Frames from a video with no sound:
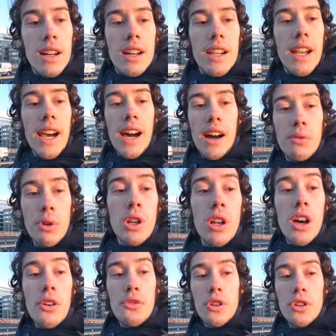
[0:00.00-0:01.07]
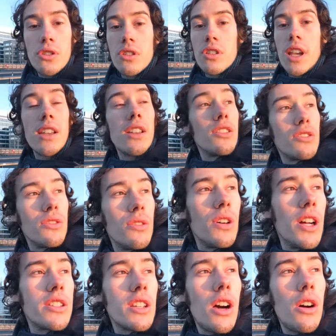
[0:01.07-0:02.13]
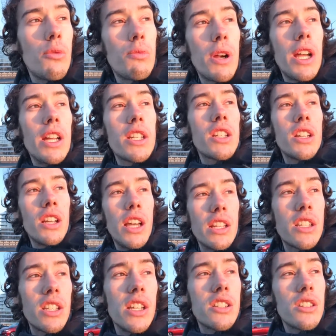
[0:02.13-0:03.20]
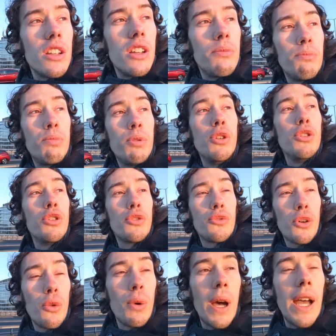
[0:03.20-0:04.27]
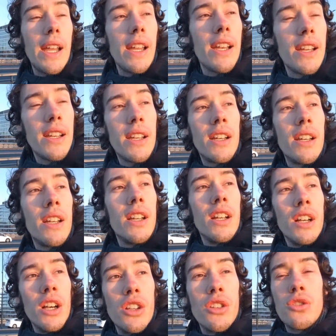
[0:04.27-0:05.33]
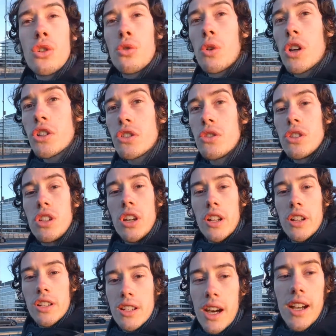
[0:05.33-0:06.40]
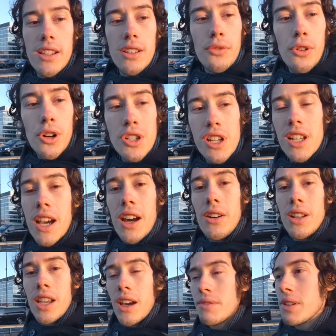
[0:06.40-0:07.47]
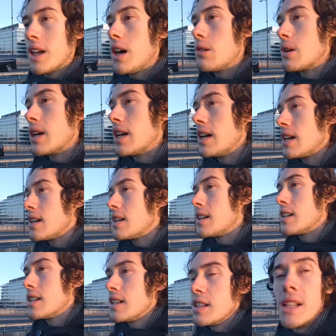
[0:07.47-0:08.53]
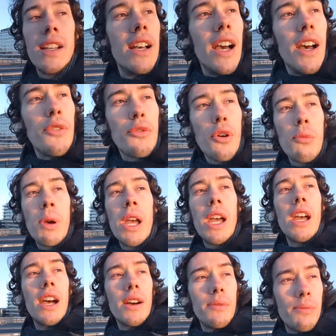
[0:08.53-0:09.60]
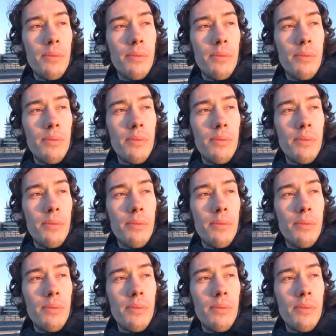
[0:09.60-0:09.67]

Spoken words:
Yeah, I would love you to take you to Tower Bridge. It's a beautiful way to cross to the other side. Unfortunately, I only have an hour here, and from here